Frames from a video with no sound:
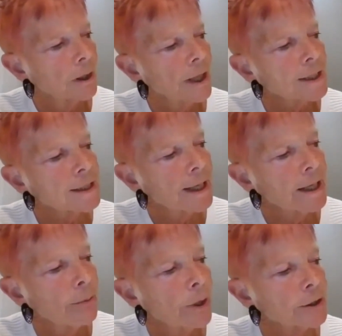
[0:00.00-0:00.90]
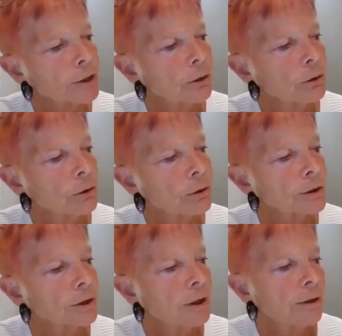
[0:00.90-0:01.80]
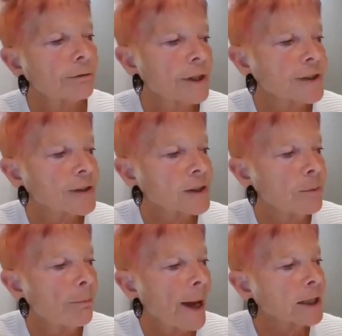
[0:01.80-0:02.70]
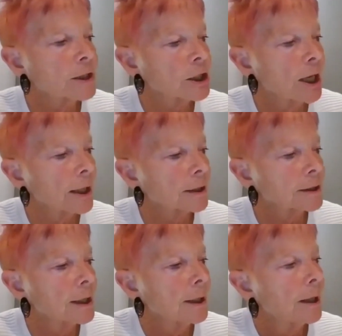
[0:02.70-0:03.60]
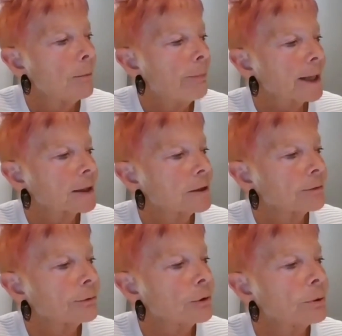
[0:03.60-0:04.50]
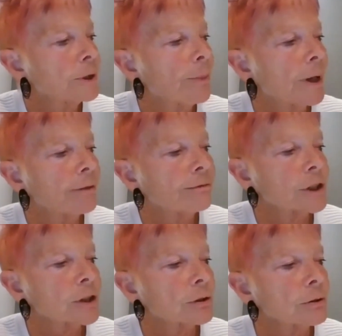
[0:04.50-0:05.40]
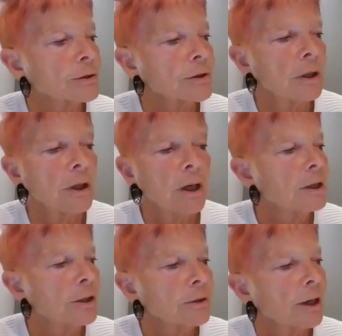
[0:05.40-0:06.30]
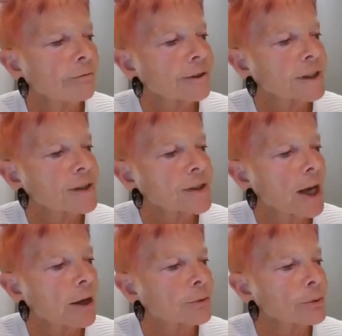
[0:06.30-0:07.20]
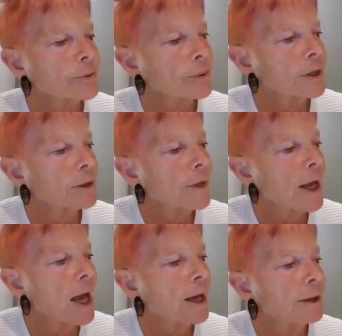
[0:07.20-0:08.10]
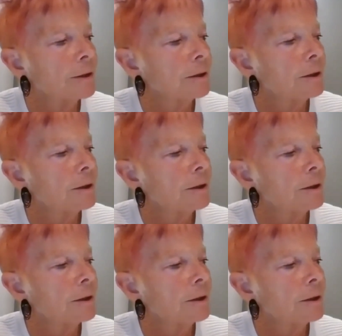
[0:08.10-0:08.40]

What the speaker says: That day he went to court, frisked and bag-checked, beckoned forward by officials. No comforting sound was within then,